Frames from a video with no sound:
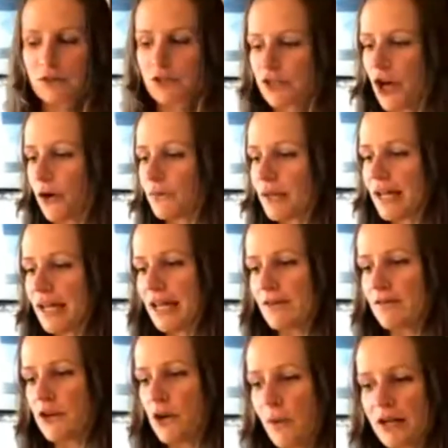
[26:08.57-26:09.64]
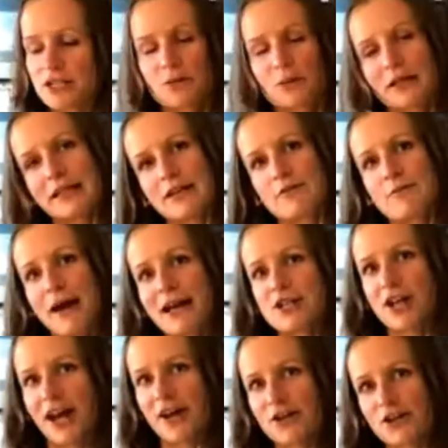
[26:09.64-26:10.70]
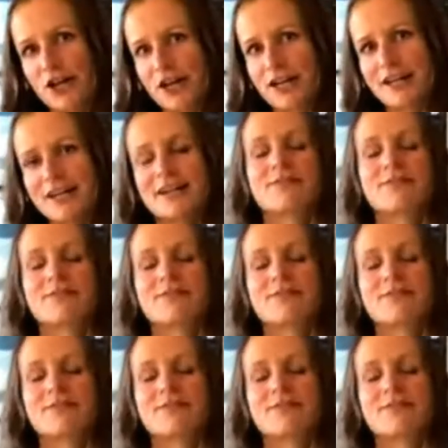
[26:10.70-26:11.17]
So if you want to relive my childhood,